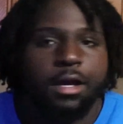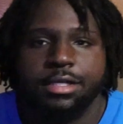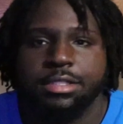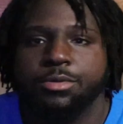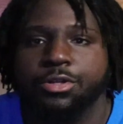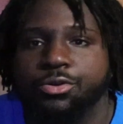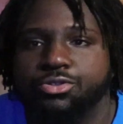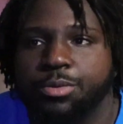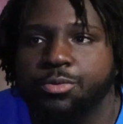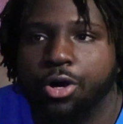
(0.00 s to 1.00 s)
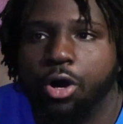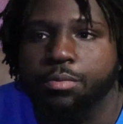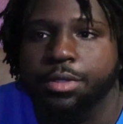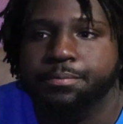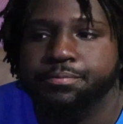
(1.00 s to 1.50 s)
Cause I'm gonna go train with a
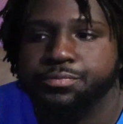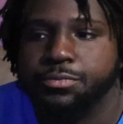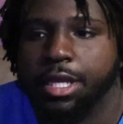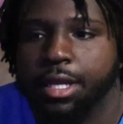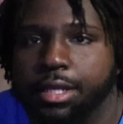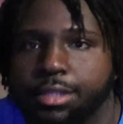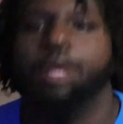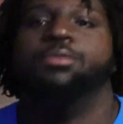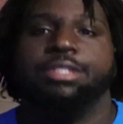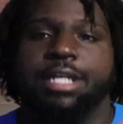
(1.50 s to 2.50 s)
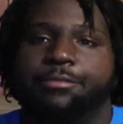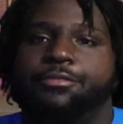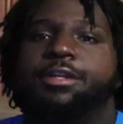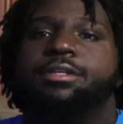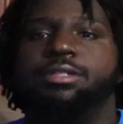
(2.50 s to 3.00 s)
homie, and y'all will see that
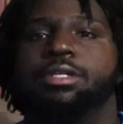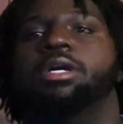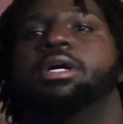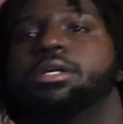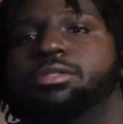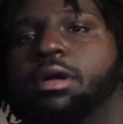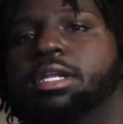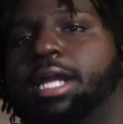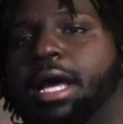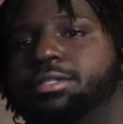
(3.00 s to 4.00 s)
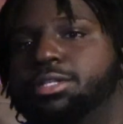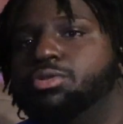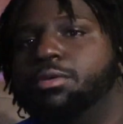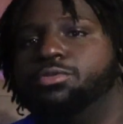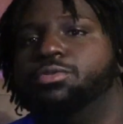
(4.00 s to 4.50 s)
footage. So I'll leave the house at
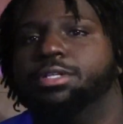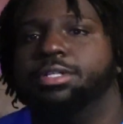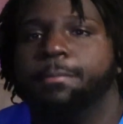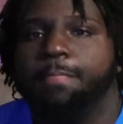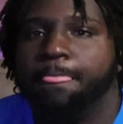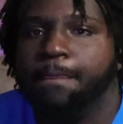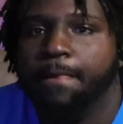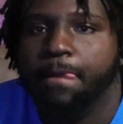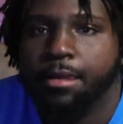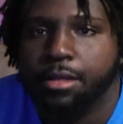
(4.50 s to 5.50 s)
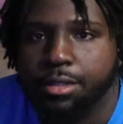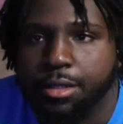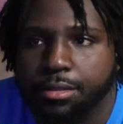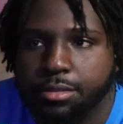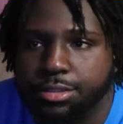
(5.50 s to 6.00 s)
12:20, you
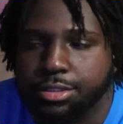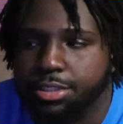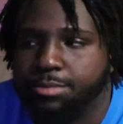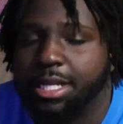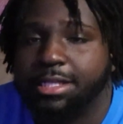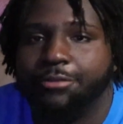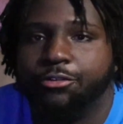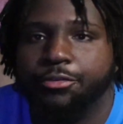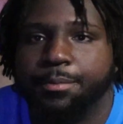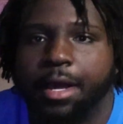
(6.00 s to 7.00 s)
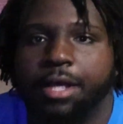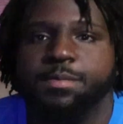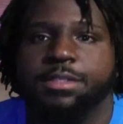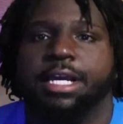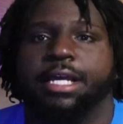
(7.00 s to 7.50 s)
know, cause the gym's not that far from my house,
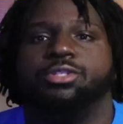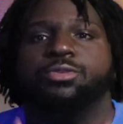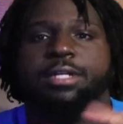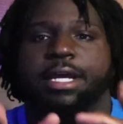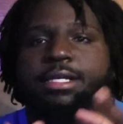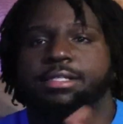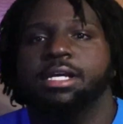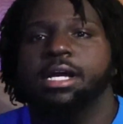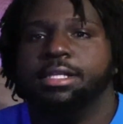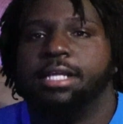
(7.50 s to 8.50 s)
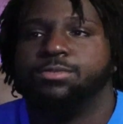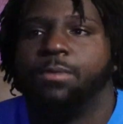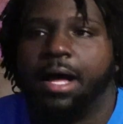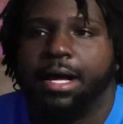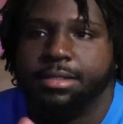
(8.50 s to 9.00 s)
but yeah, 2-a-days. That's
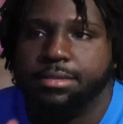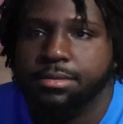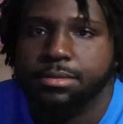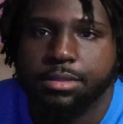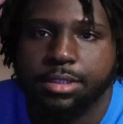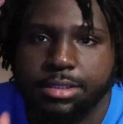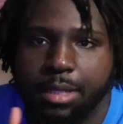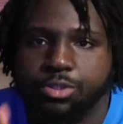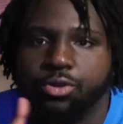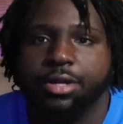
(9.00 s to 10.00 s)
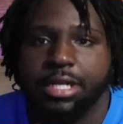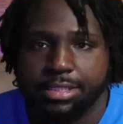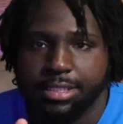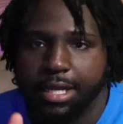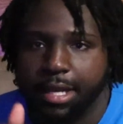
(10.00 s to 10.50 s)
why, cause I'm starting
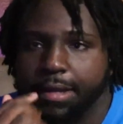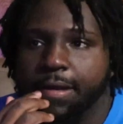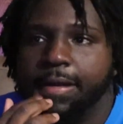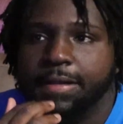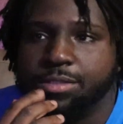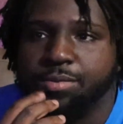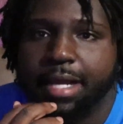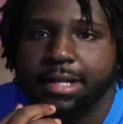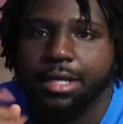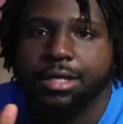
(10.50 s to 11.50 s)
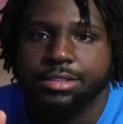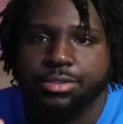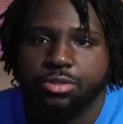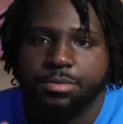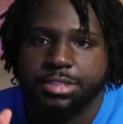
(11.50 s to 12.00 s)
it today. That's why I had that cookies
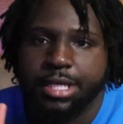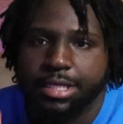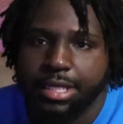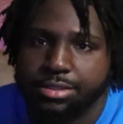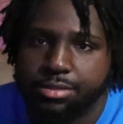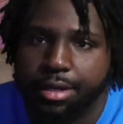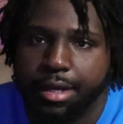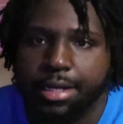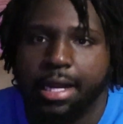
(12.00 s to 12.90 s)
and cream shake yesterday.